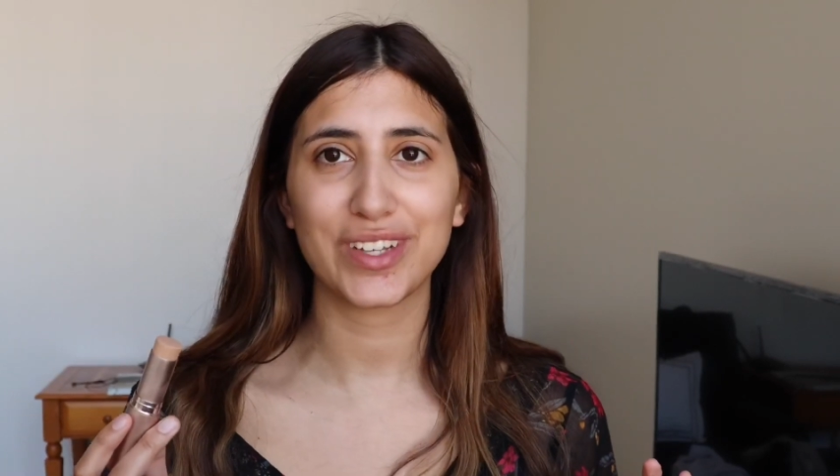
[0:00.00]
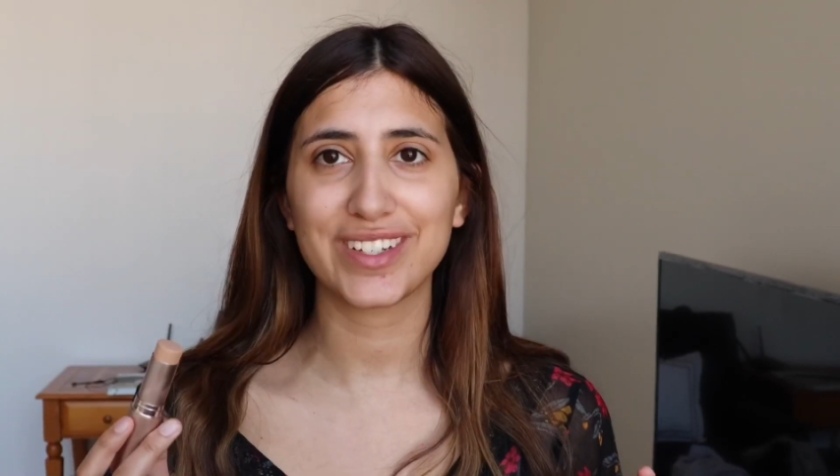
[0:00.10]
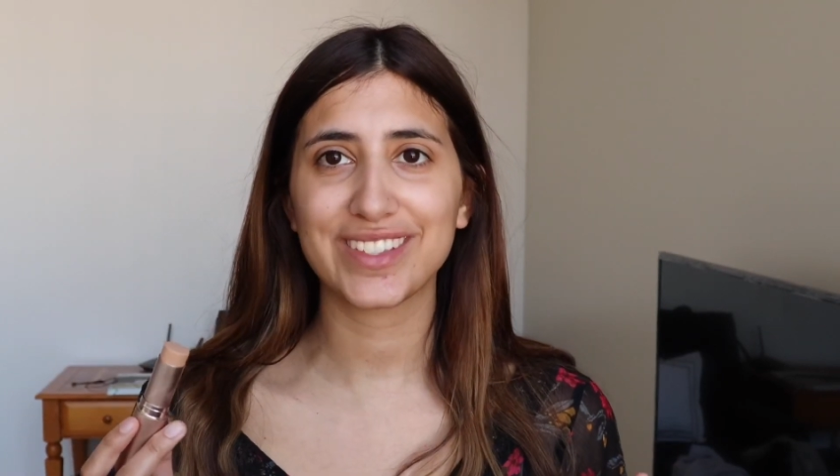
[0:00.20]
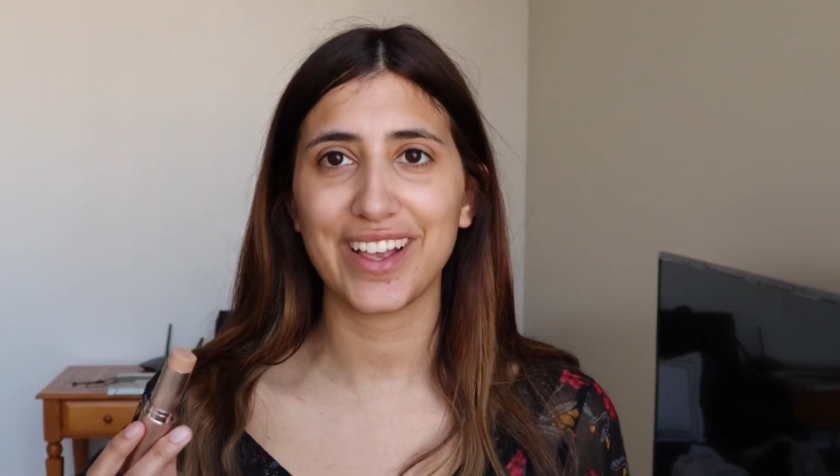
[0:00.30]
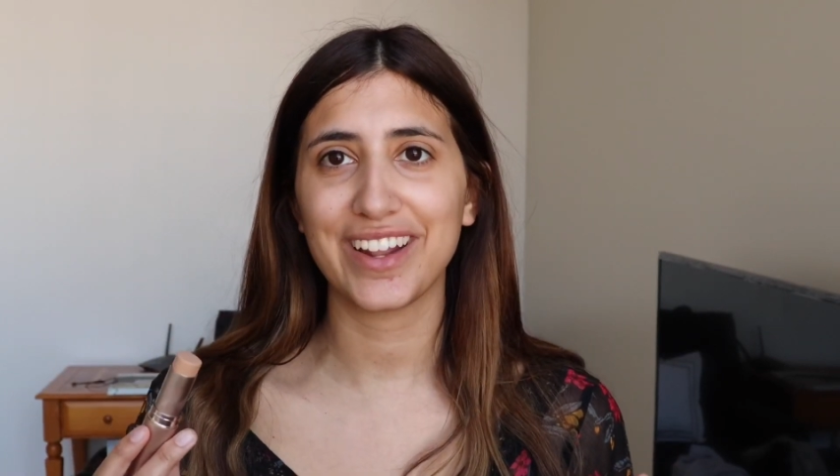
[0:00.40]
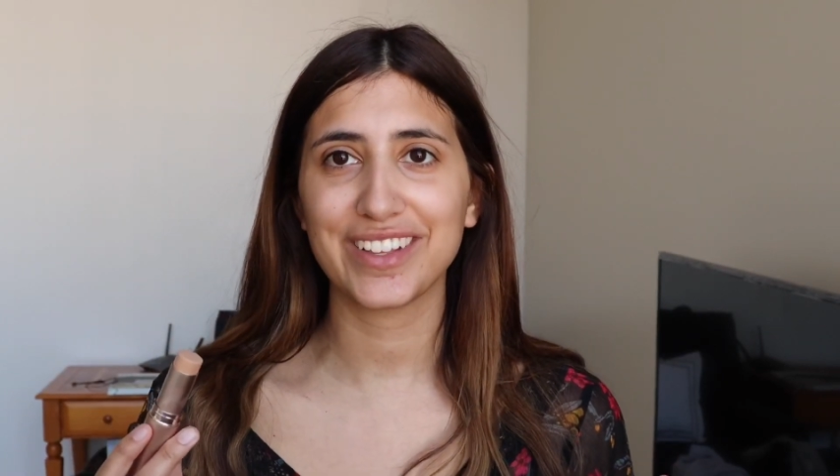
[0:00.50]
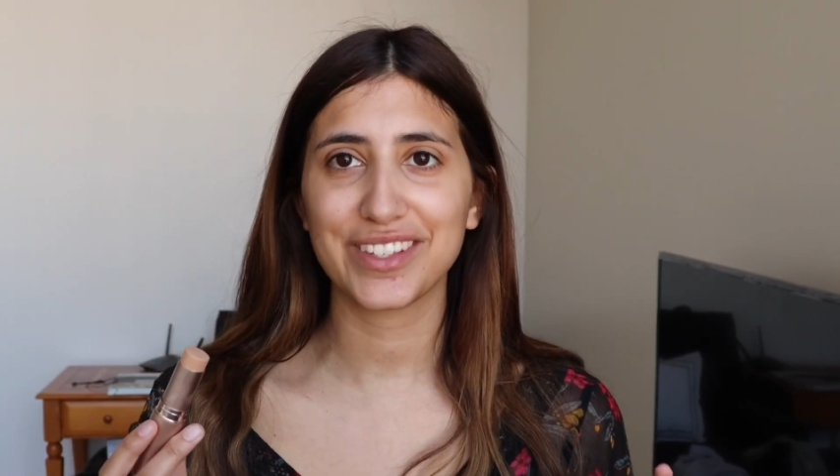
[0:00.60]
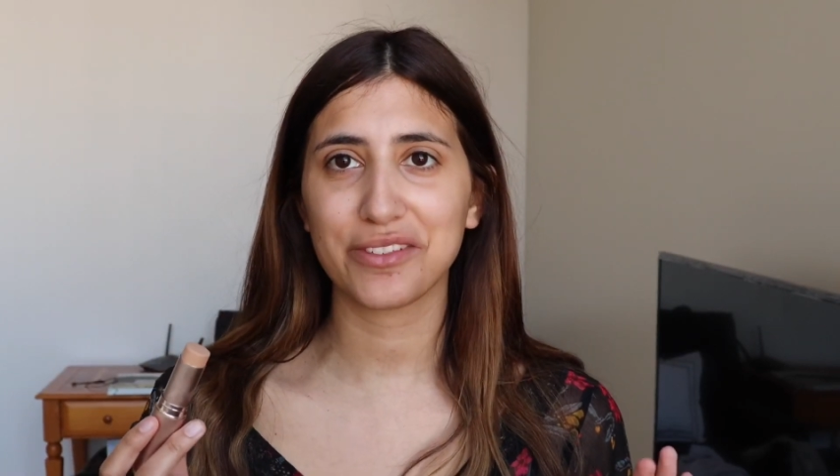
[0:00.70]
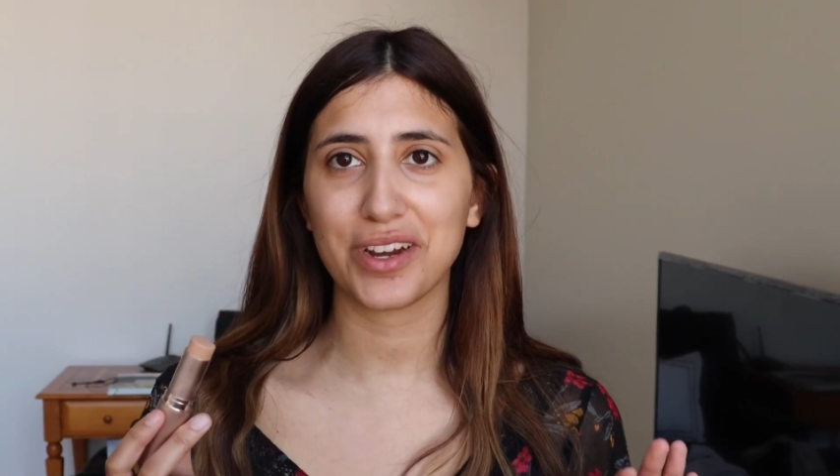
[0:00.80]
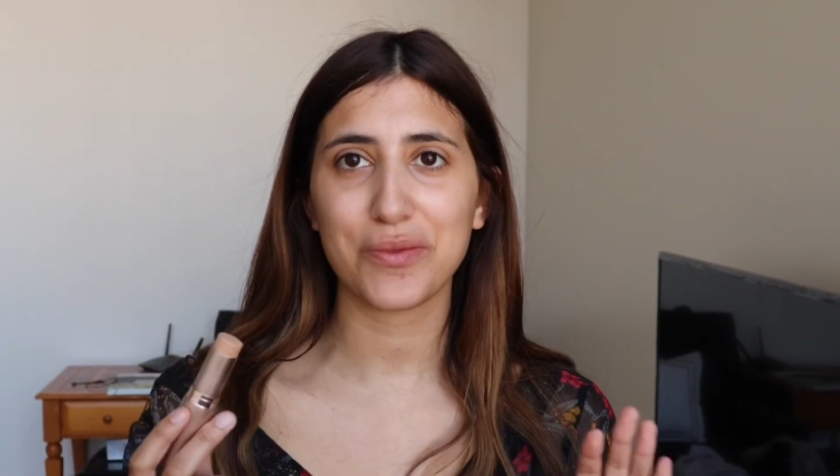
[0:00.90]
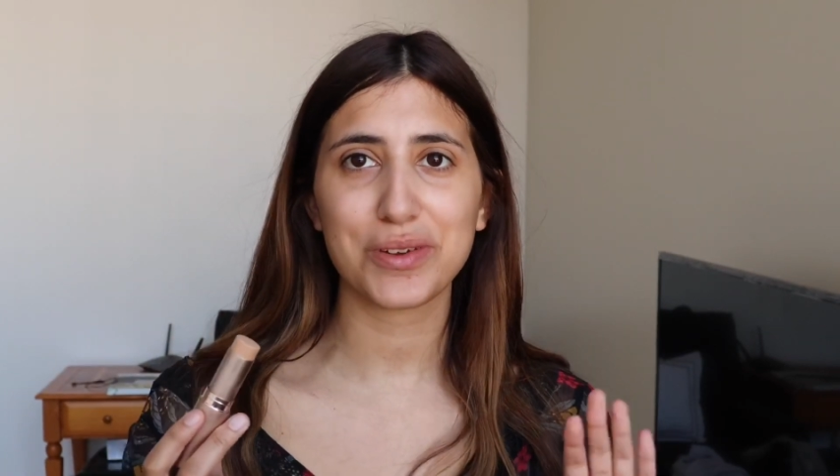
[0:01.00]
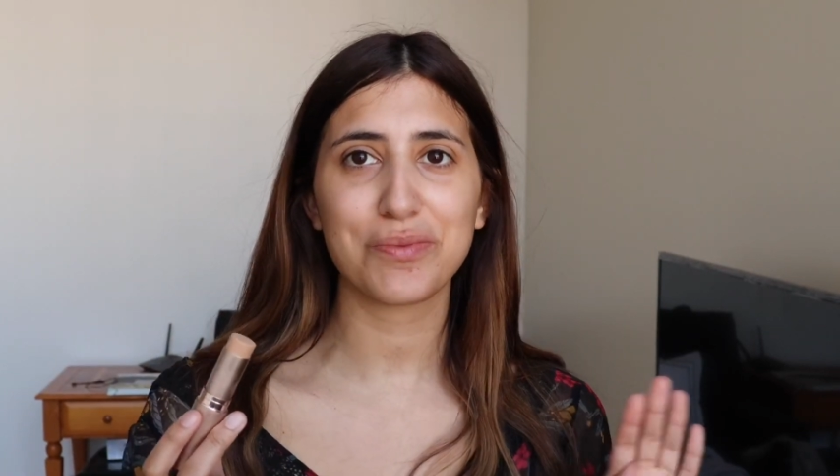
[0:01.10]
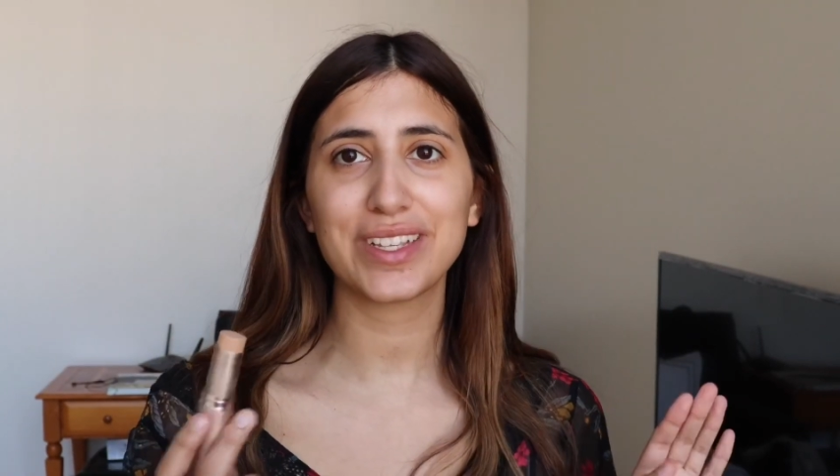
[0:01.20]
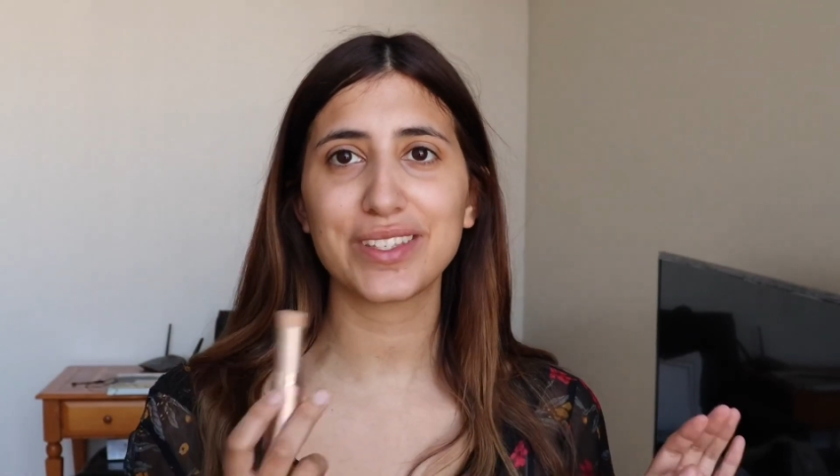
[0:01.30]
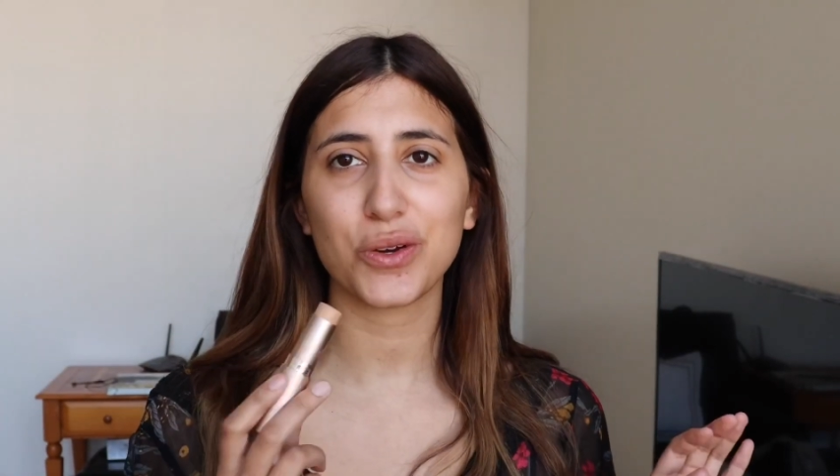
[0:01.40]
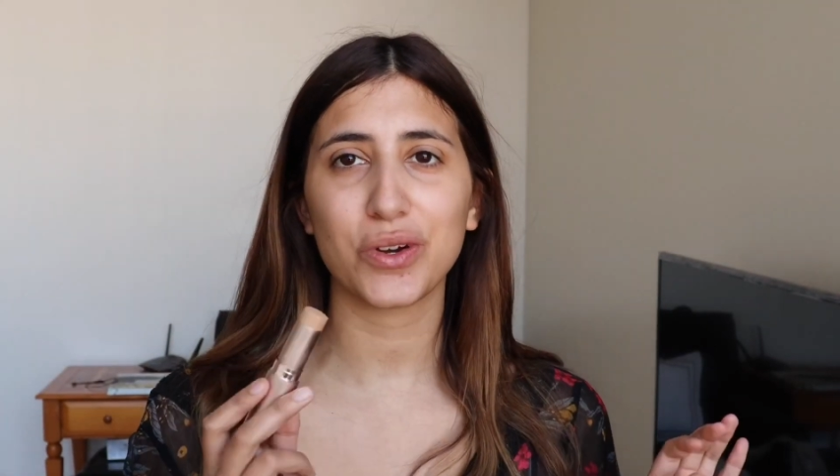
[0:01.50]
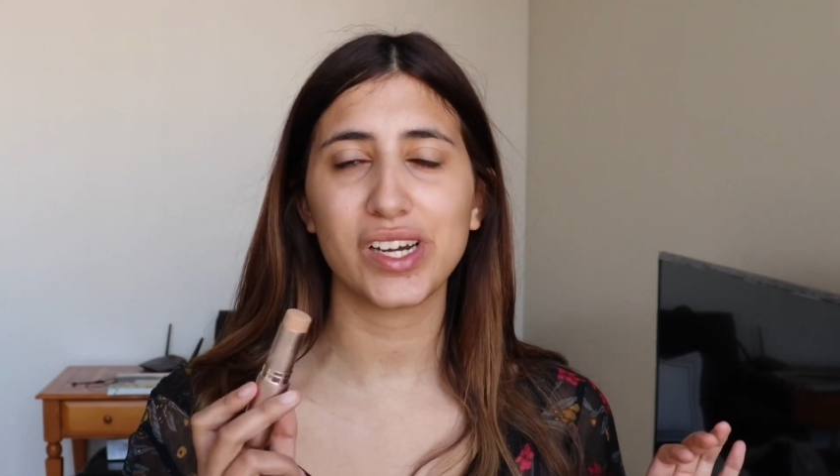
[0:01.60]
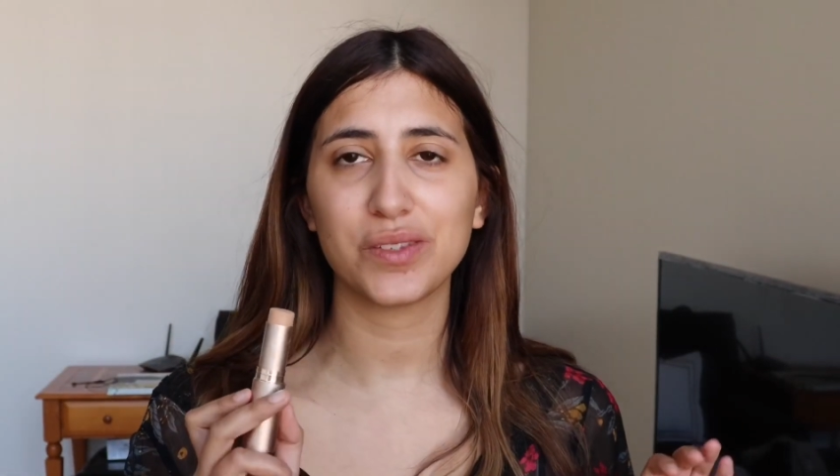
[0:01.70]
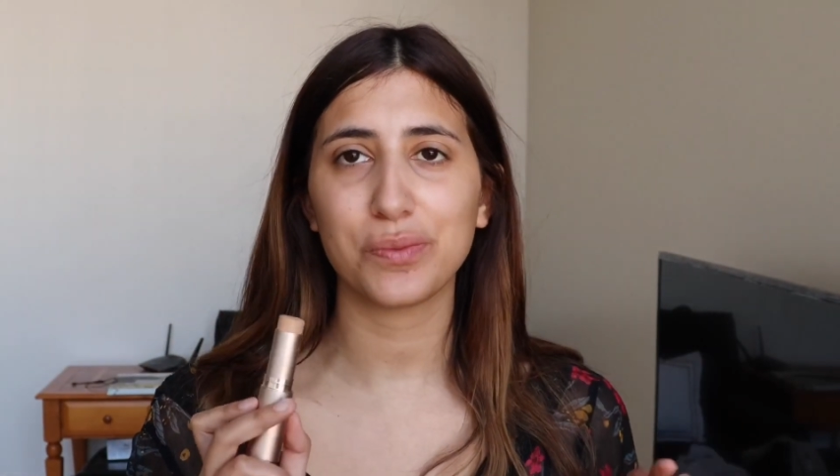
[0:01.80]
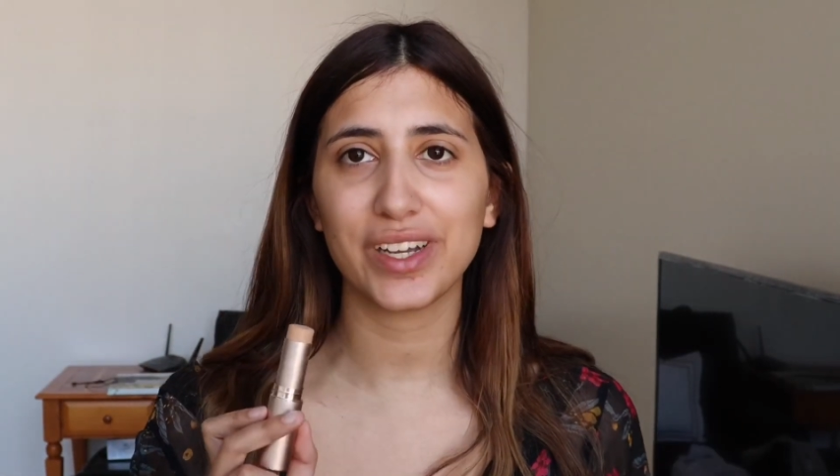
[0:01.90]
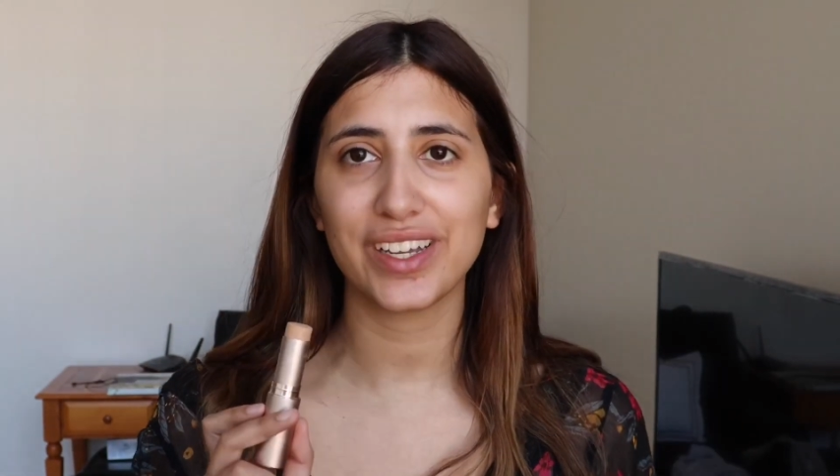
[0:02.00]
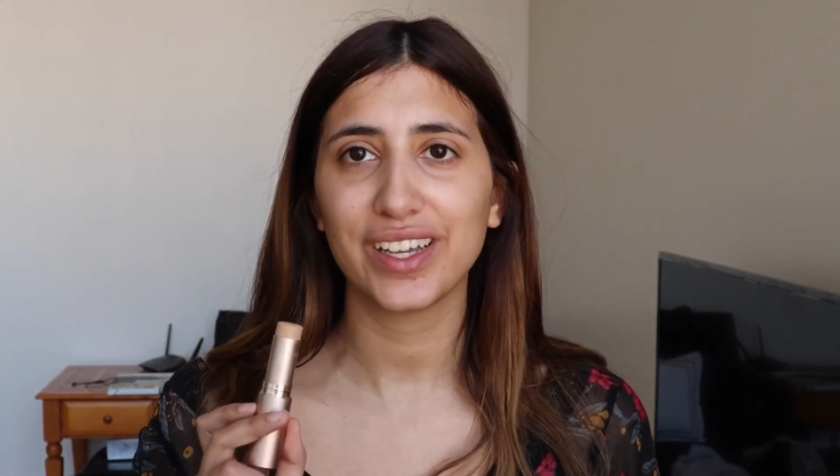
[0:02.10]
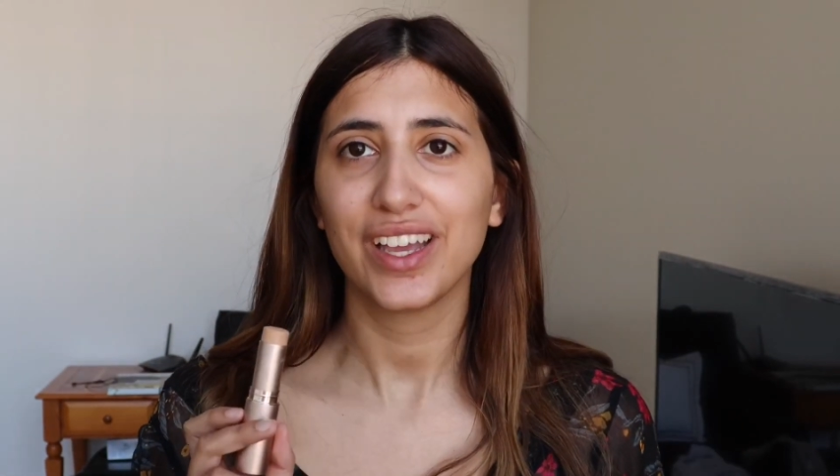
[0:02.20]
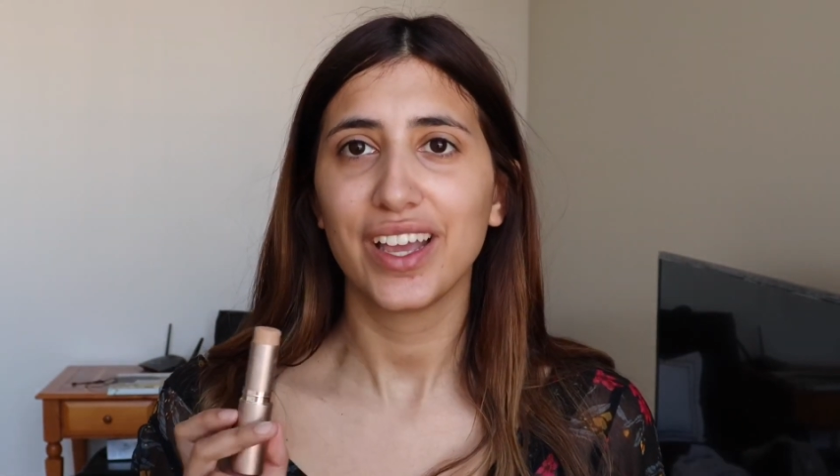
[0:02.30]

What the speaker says: this on Instagram and in my stories, but